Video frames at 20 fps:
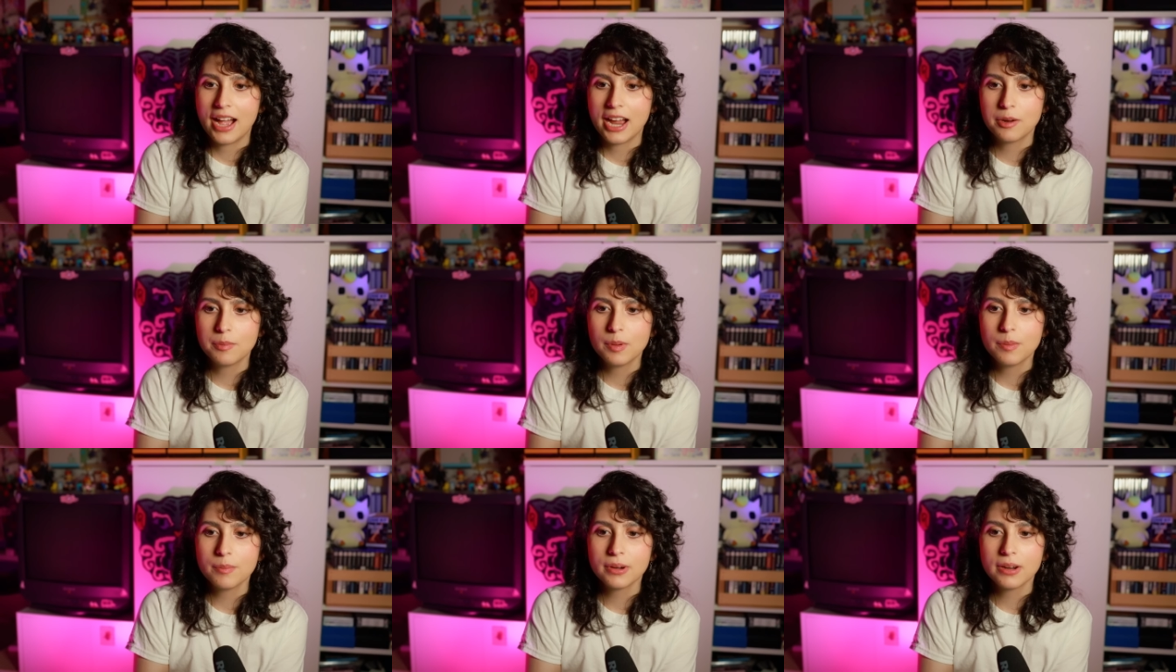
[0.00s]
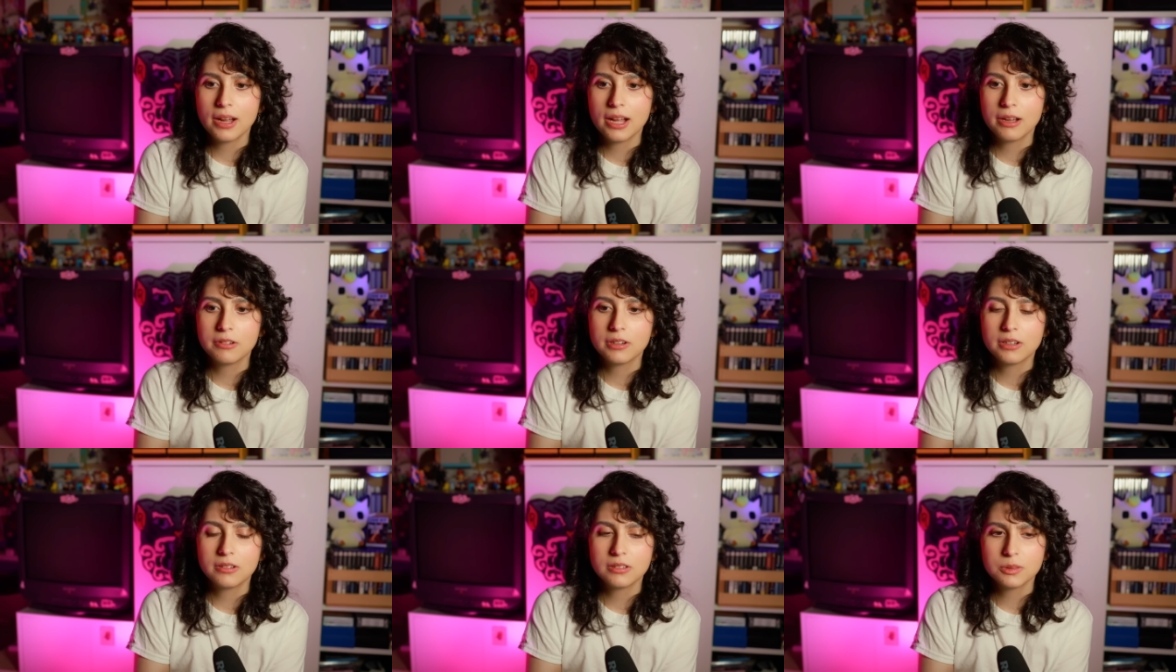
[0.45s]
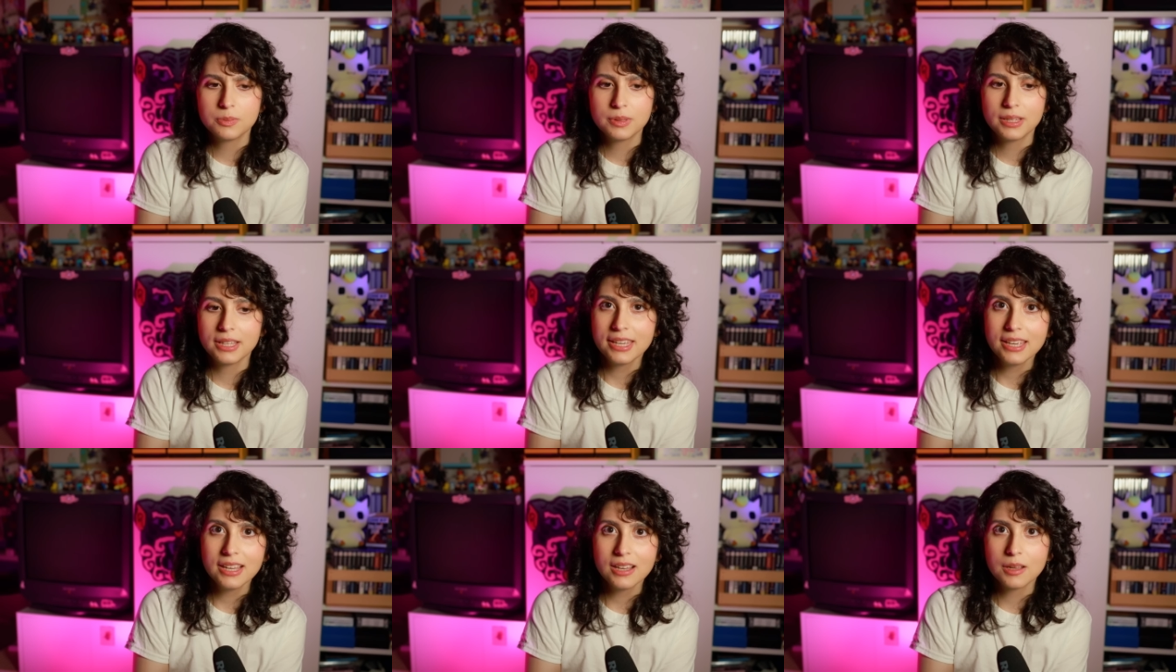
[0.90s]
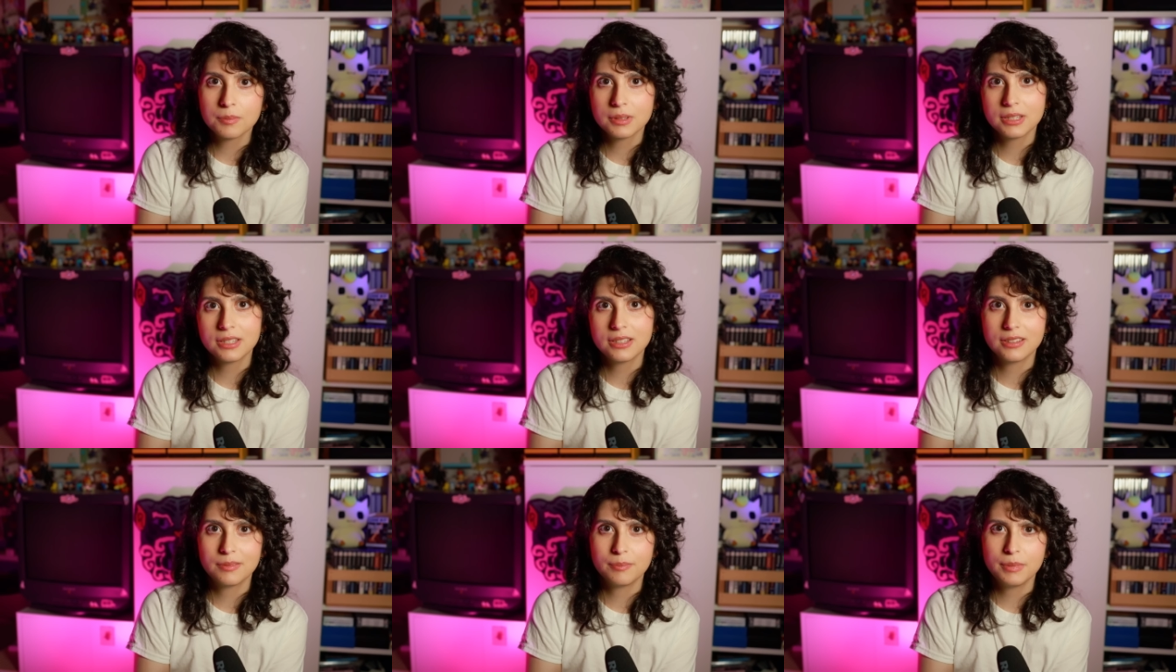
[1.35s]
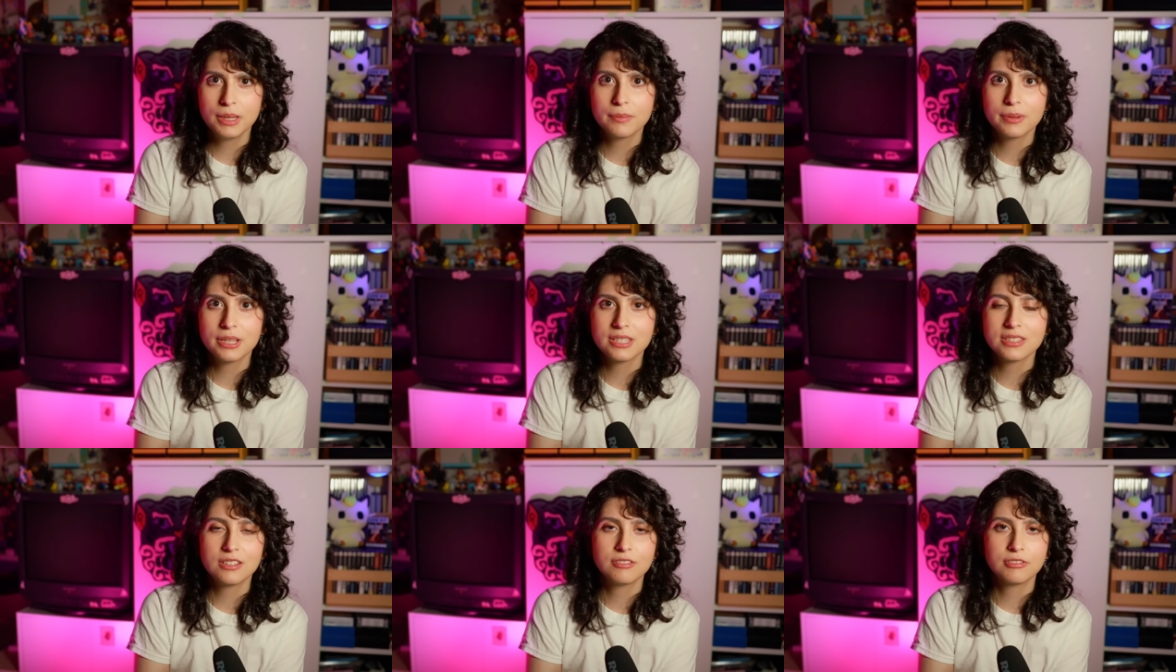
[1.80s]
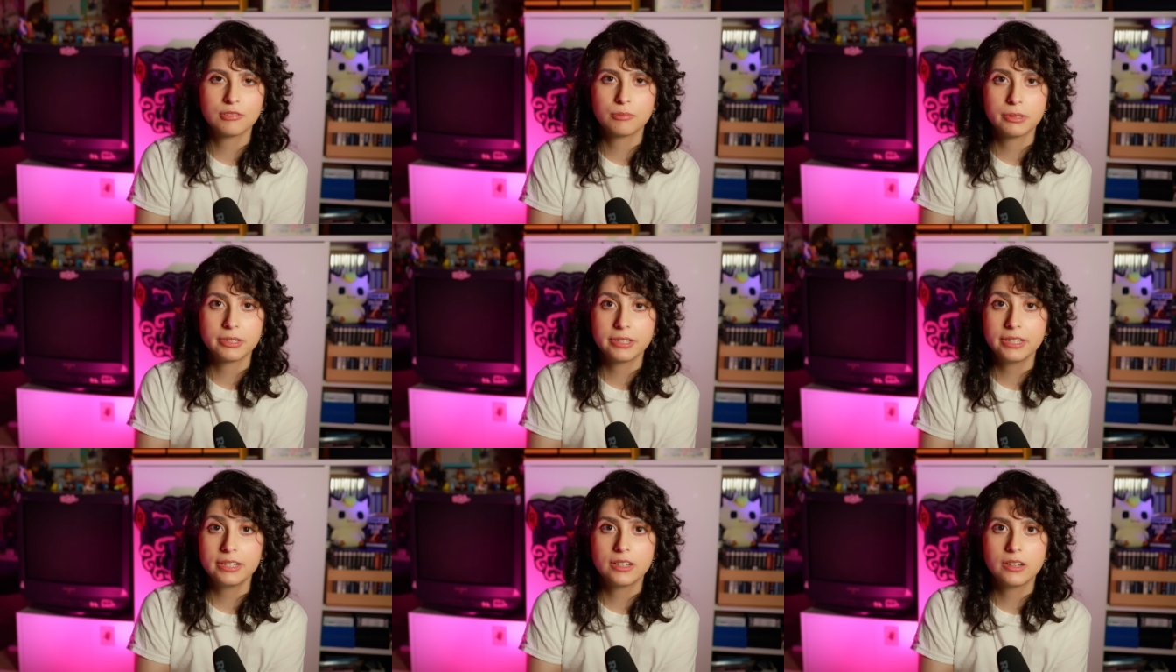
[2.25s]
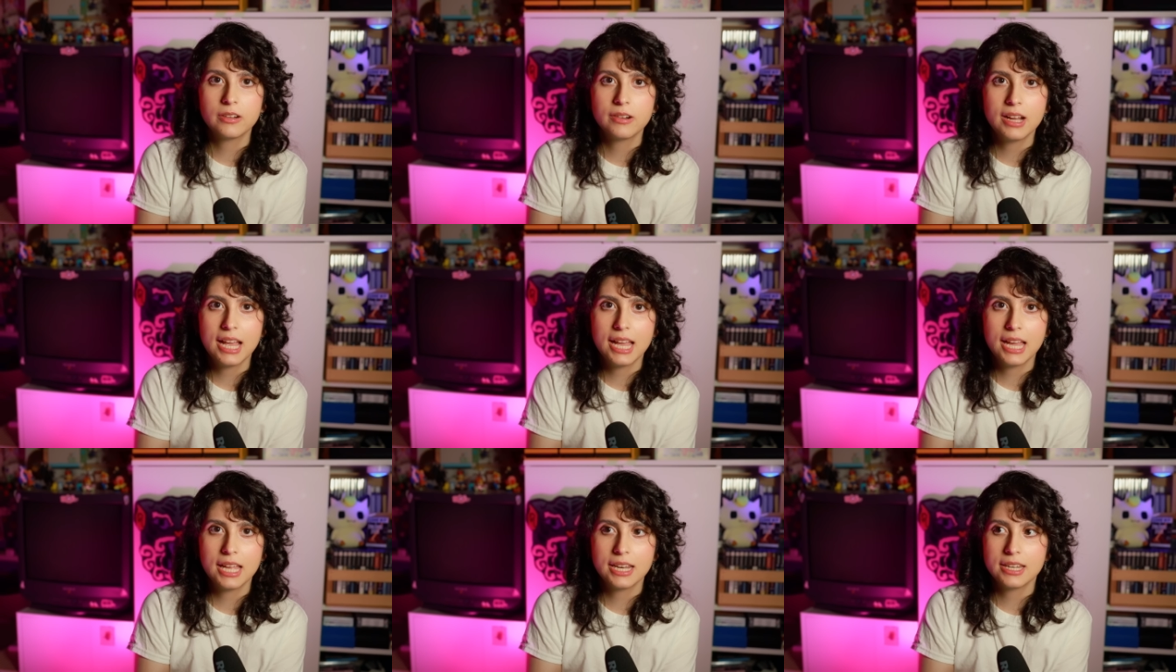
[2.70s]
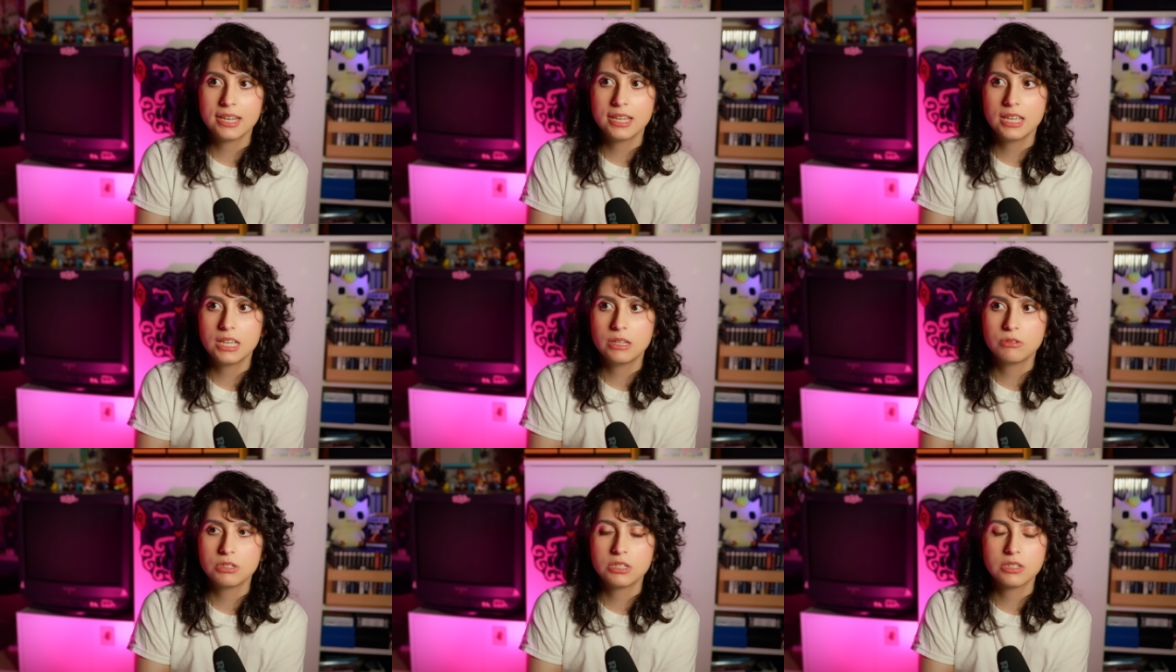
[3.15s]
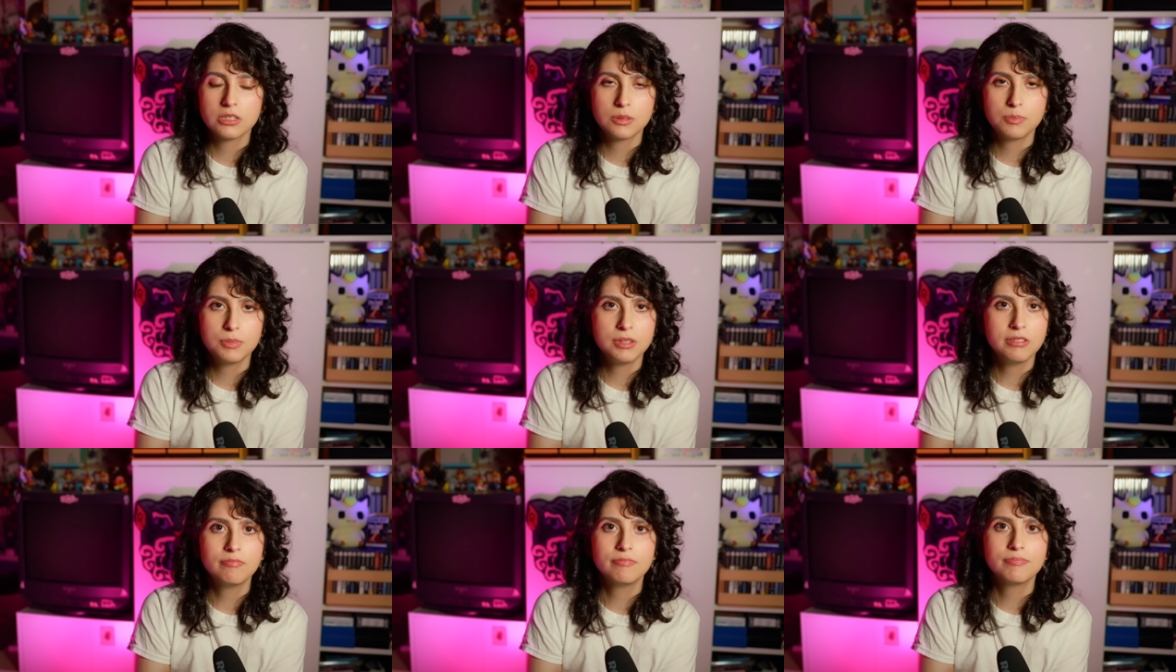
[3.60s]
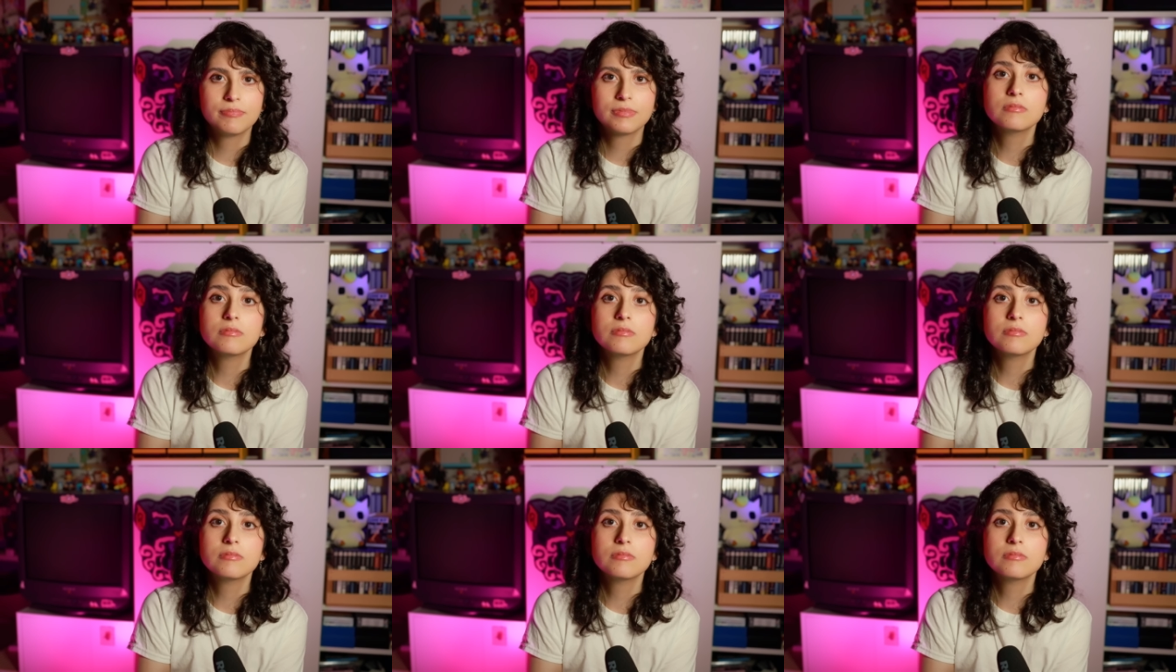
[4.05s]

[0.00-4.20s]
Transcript: I remember I would always be like, yeah, I'm gonna make myself a burrito, and it would just be